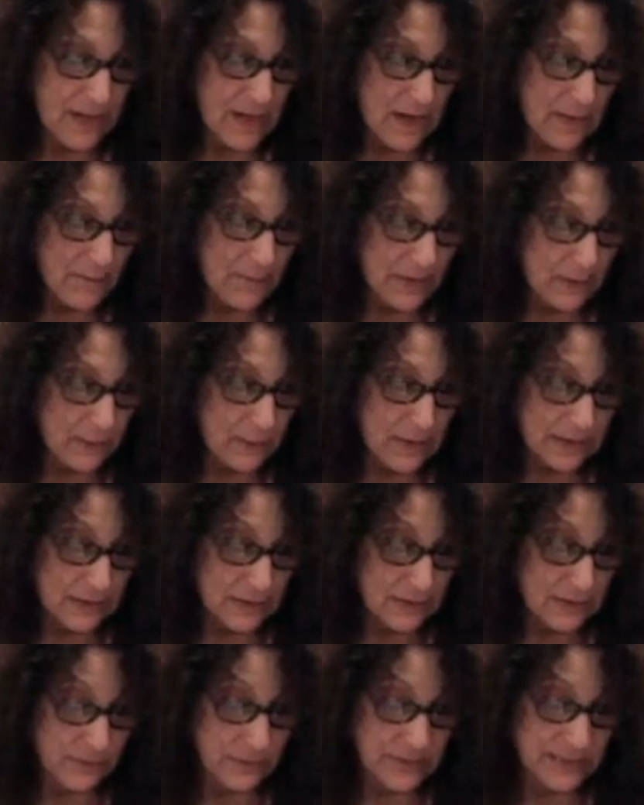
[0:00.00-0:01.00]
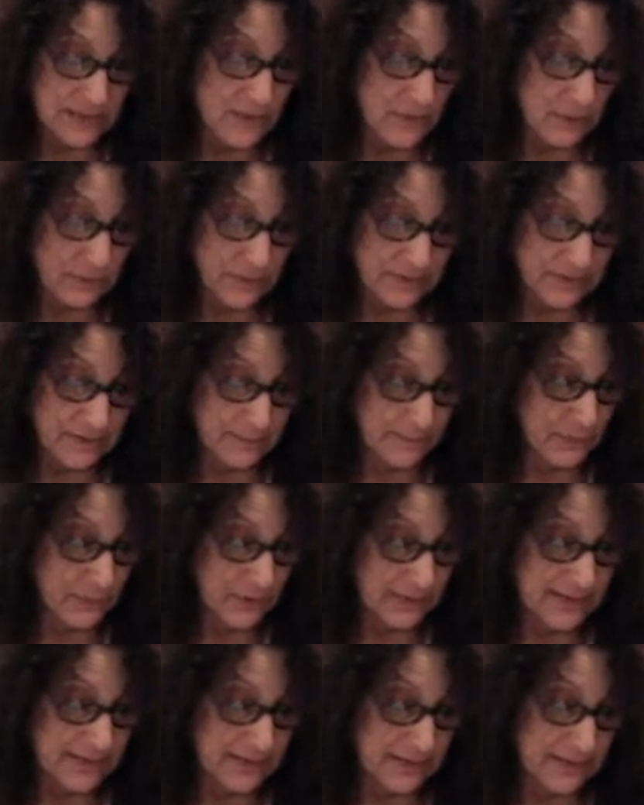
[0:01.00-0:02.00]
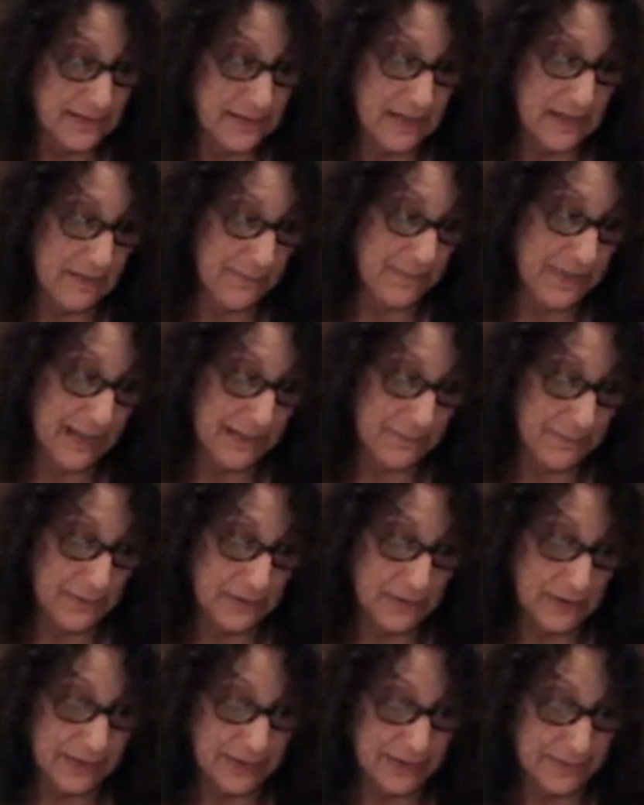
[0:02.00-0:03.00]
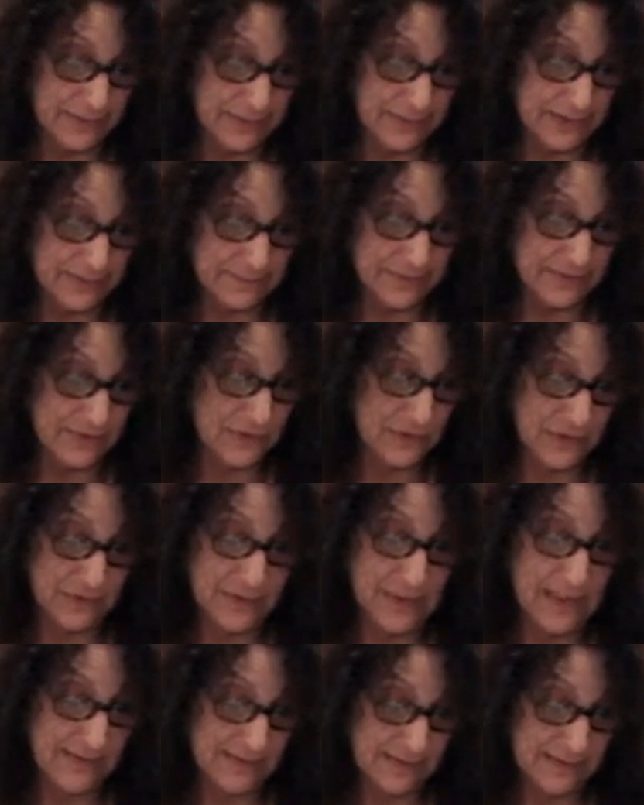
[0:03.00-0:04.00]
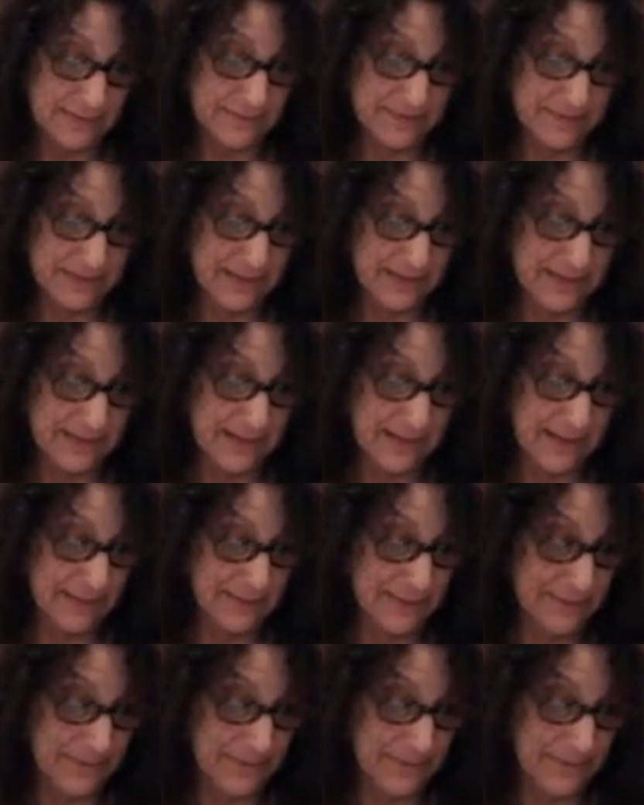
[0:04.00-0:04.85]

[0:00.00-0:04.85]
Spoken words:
But what could we do with the poison cup that, burning your lips, turned us upside down?